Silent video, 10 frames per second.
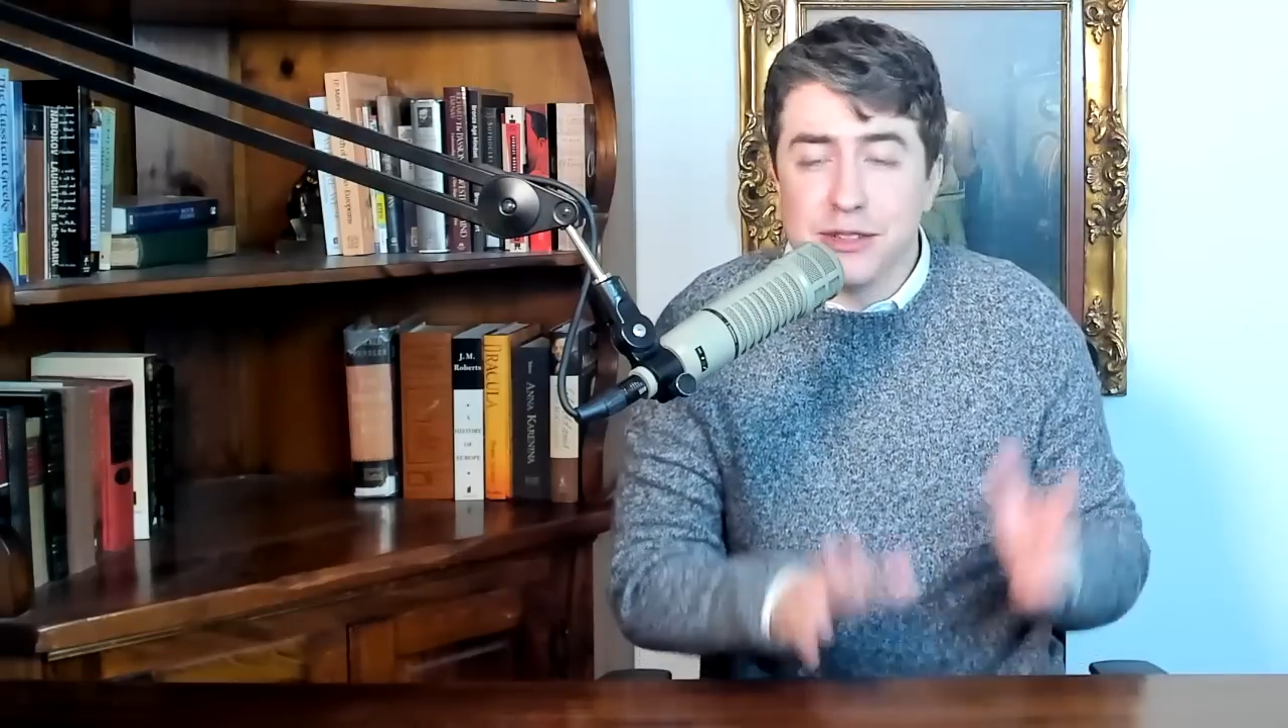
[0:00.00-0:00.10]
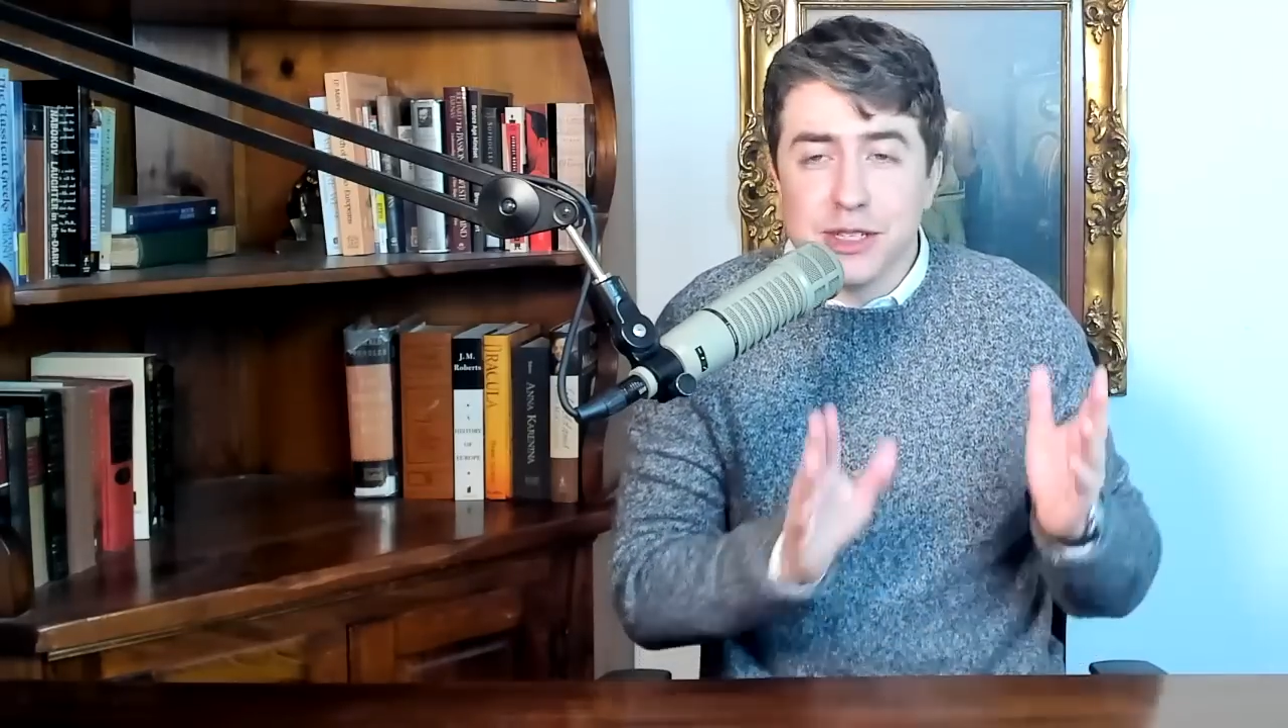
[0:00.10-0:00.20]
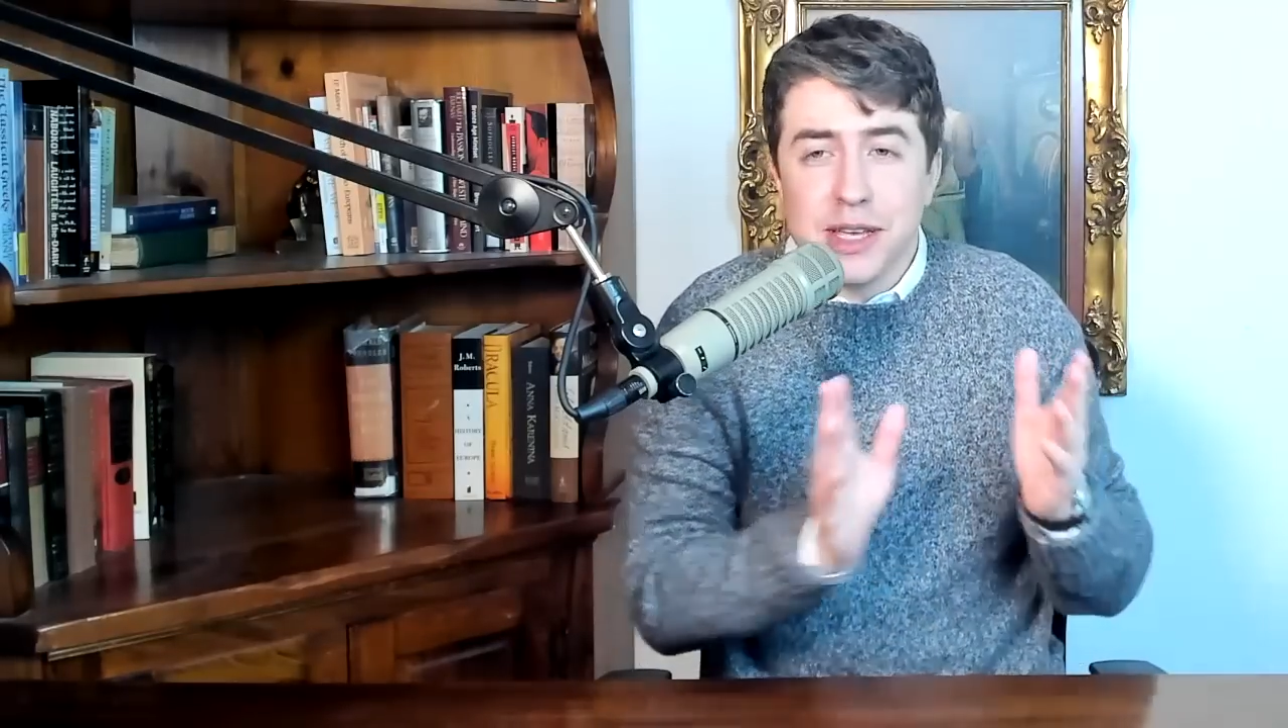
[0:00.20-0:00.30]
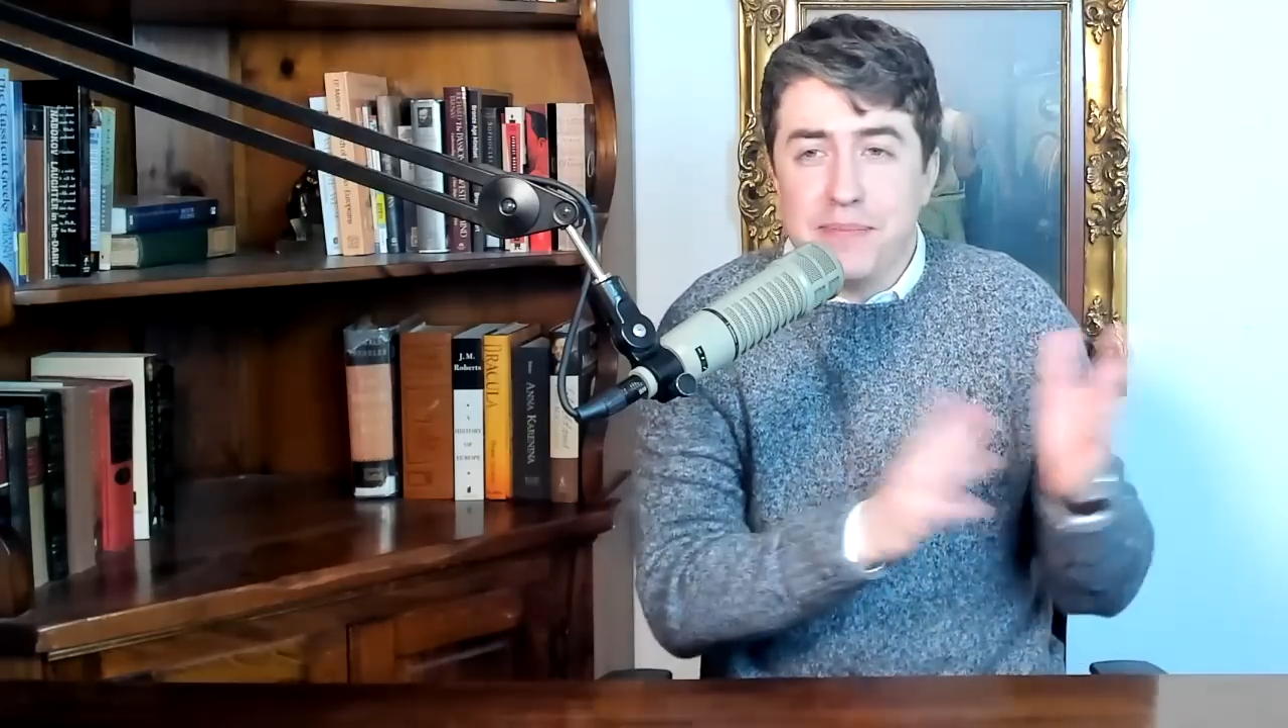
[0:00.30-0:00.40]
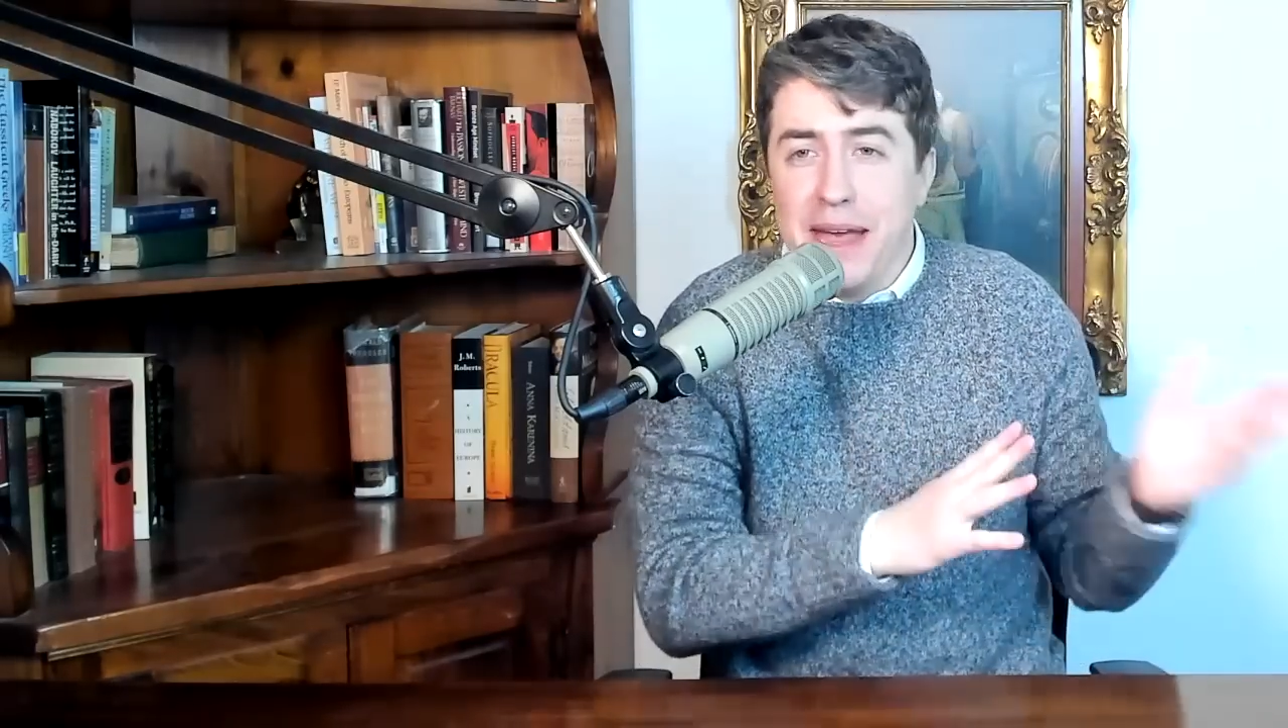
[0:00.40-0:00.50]

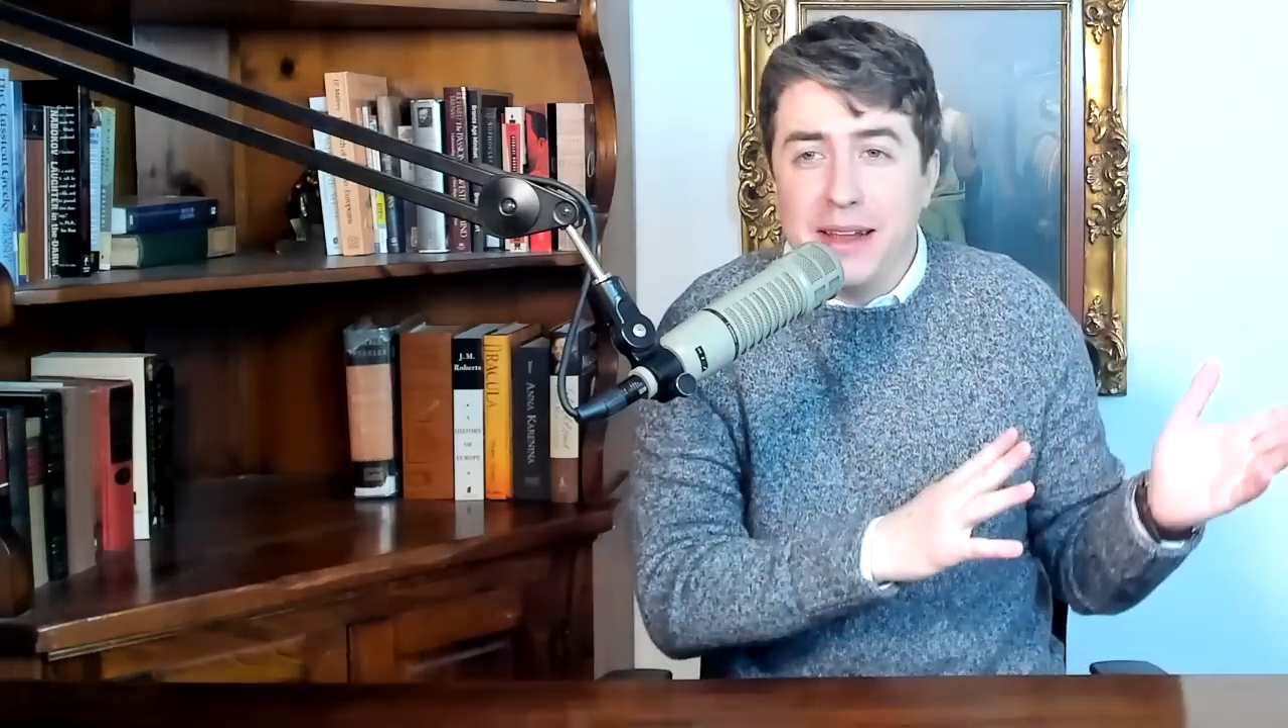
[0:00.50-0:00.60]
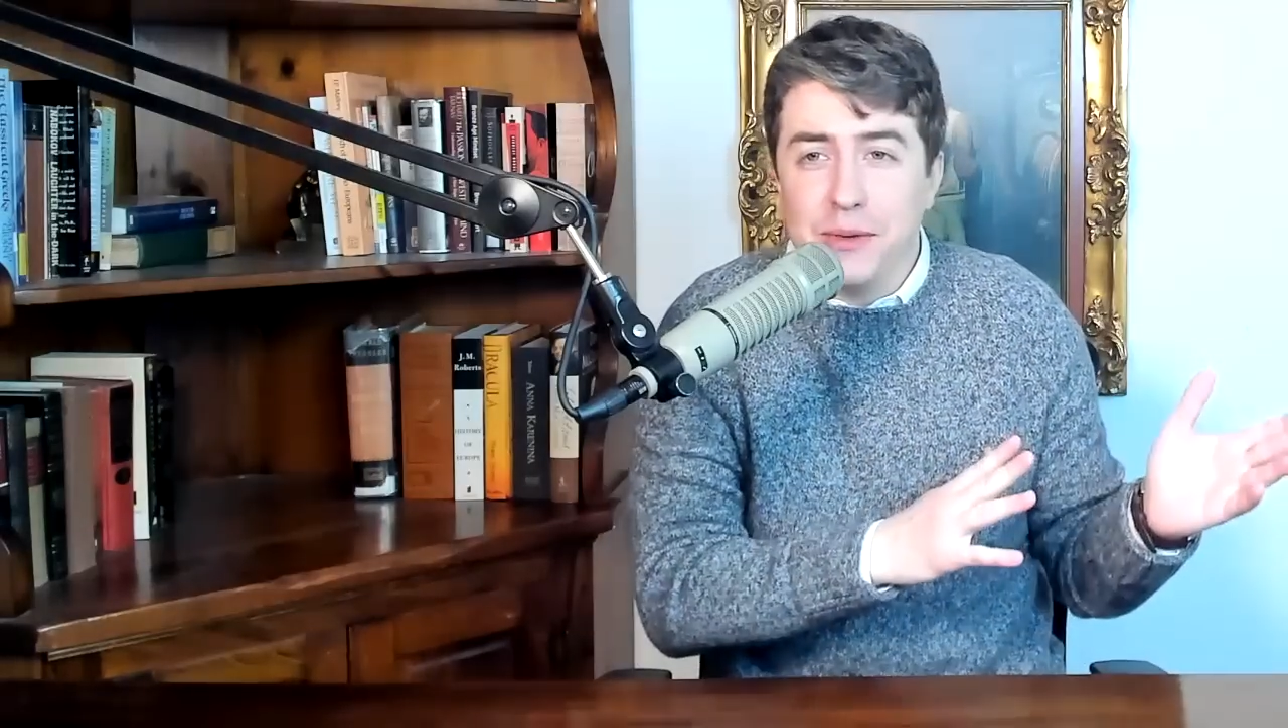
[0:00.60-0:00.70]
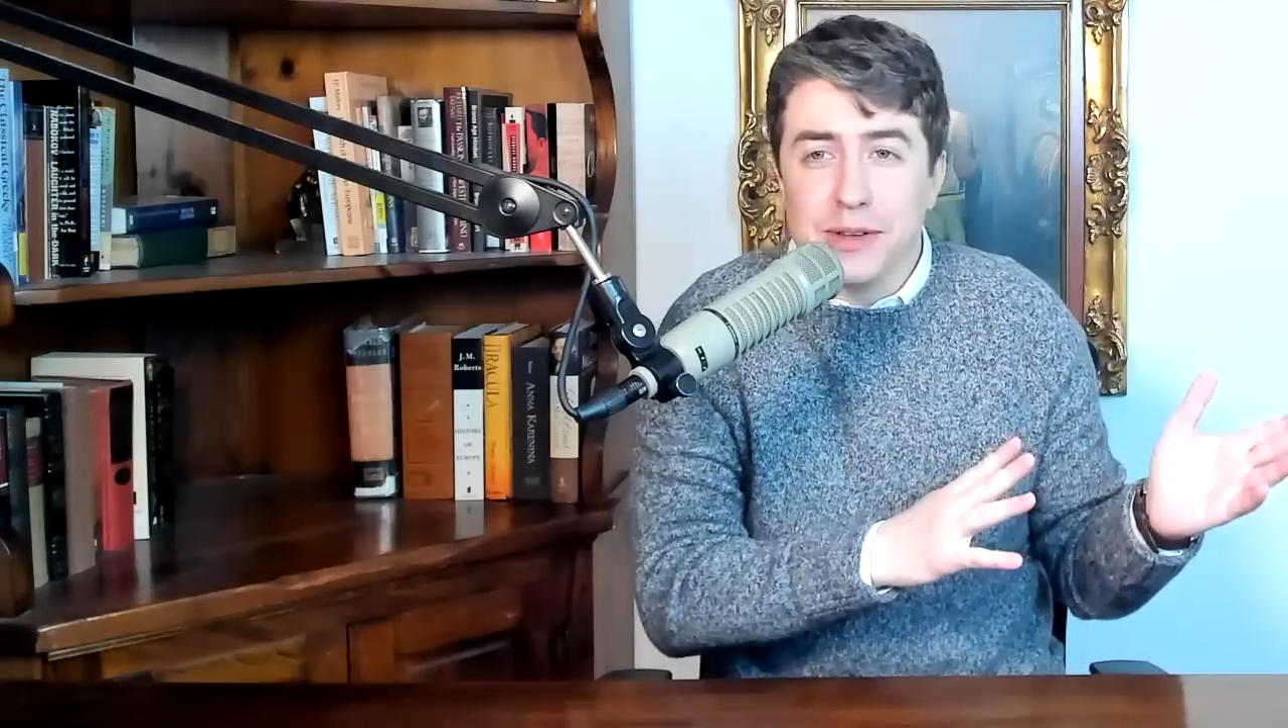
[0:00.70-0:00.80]
just like banning